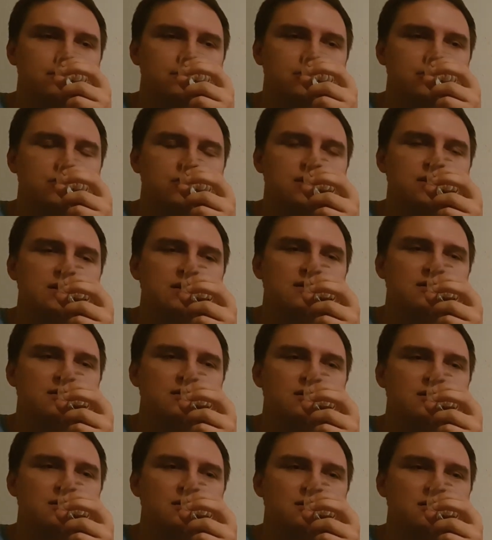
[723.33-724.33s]
So this
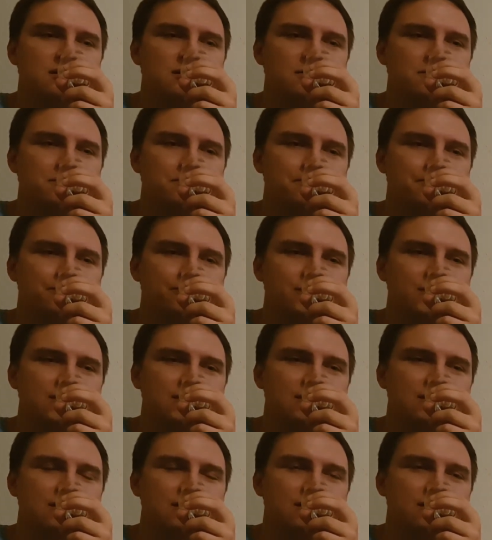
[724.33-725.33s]
acidity,
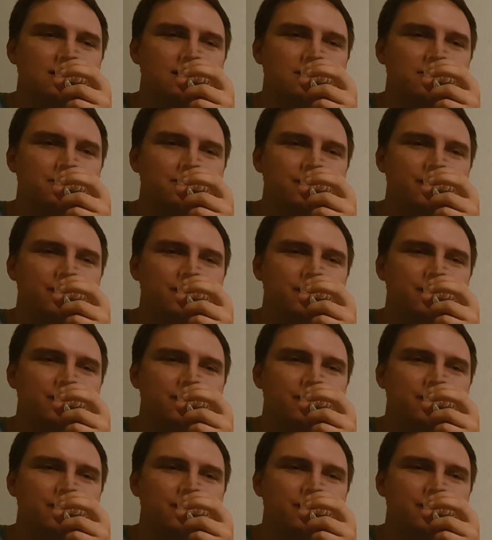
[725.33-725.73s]
this little